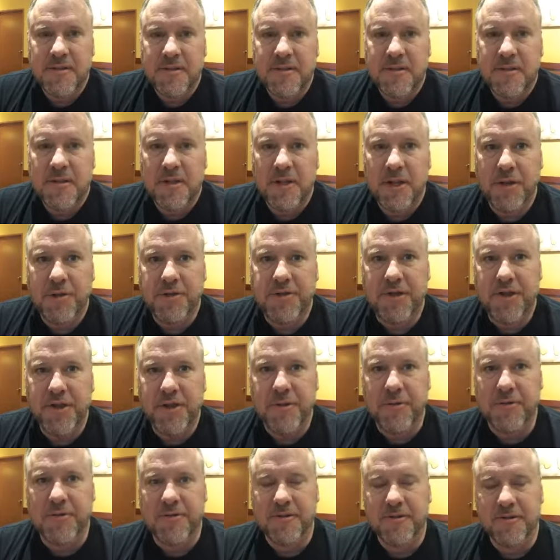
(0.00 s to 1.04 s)
Hello to you.
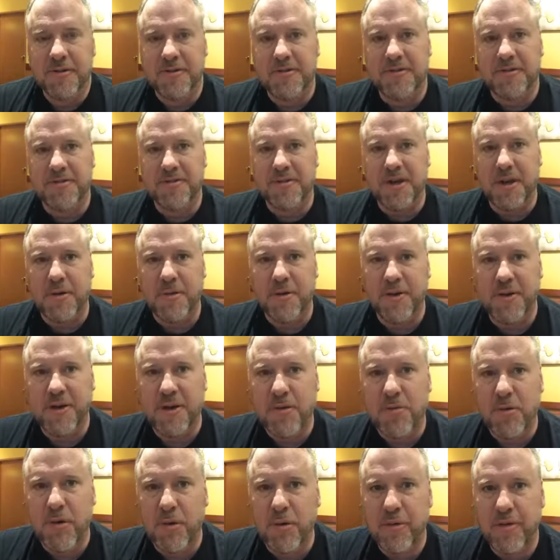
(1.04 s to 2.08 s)
This is Edwin
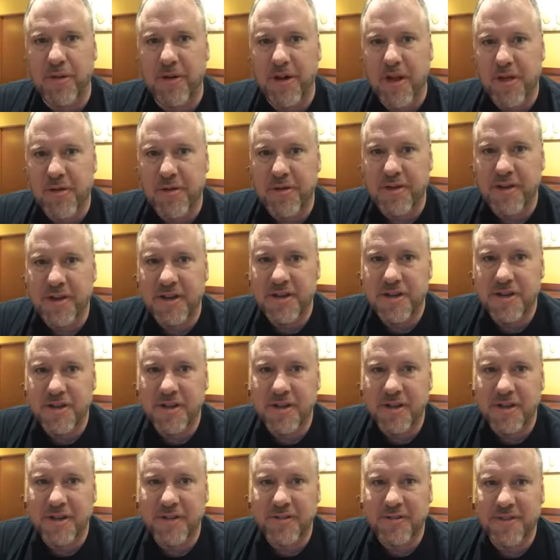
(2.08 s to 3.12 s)
Dearborn with another edition
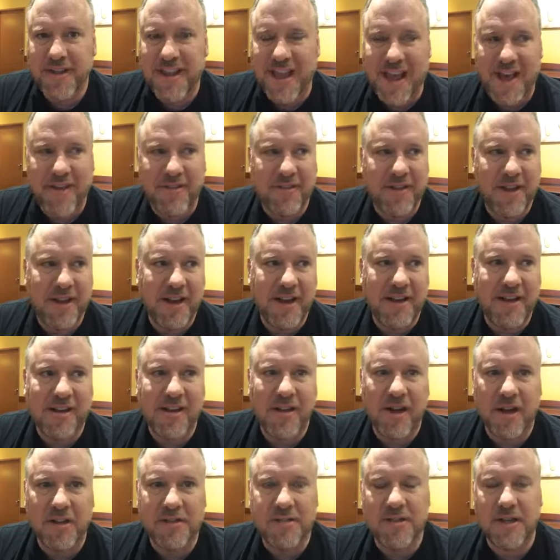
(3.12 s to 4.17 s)
of Caffeinated
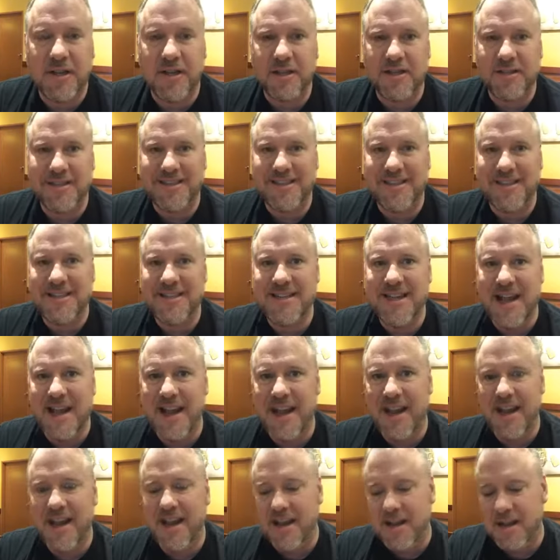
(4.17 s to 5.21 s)
Content. And
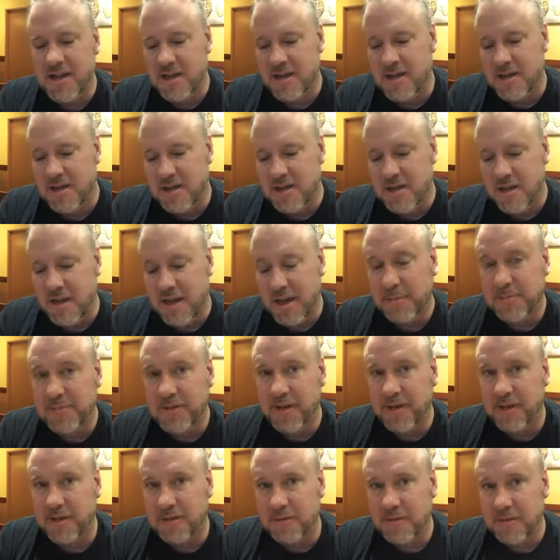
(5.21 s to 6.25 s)
today I'm talking
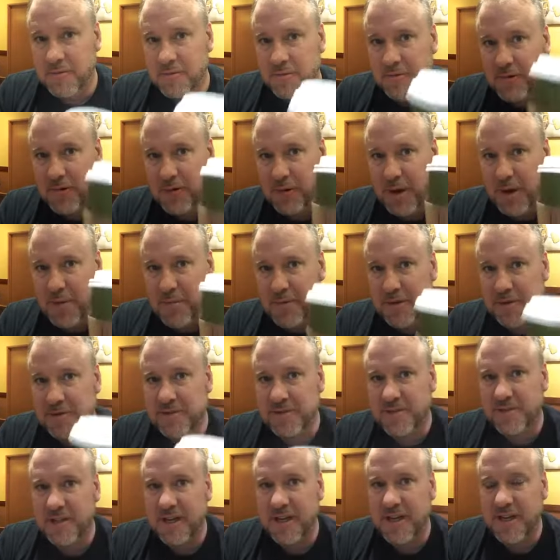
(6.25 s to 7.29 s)
about great business
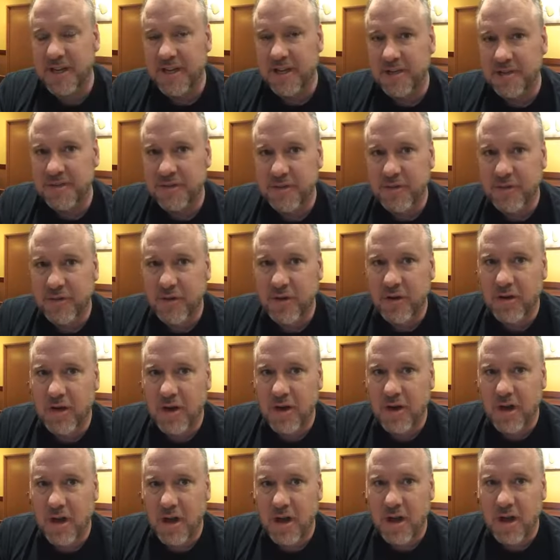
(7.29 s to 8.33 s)
ideas over
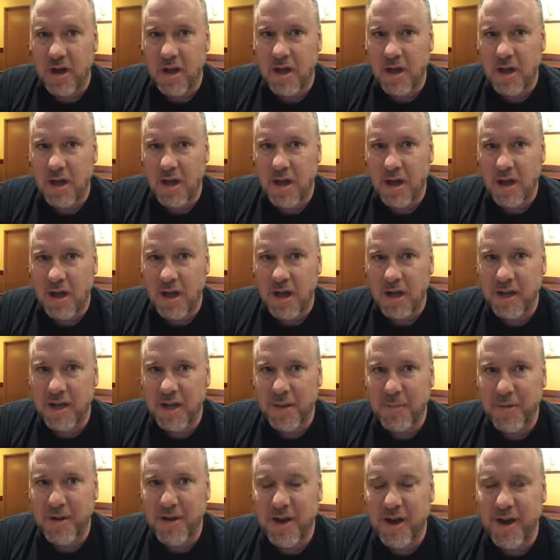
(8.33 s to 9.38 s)
a hot cup
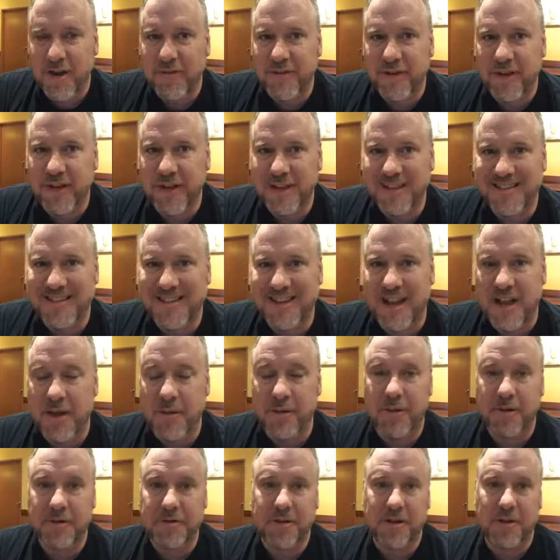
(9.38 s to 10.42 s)
of coffee. And today I'm
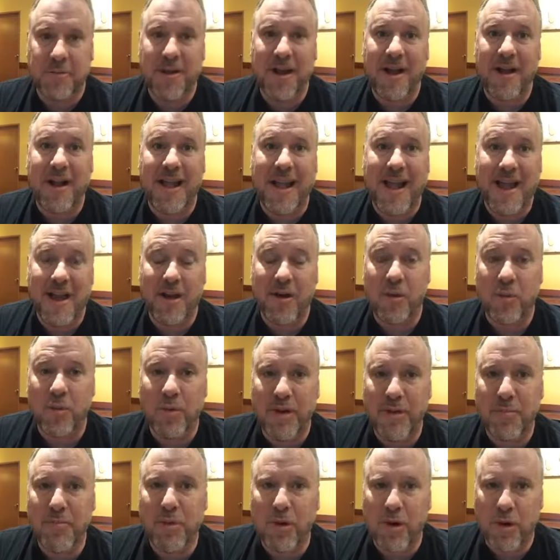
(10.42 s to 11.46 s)
going to talk about how to
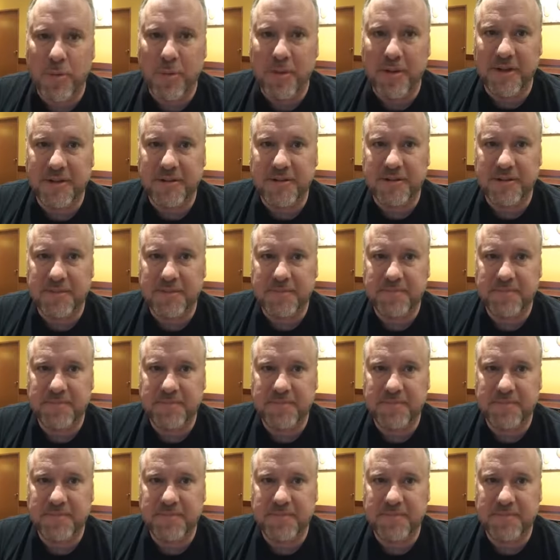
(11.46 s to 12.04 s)
repurpose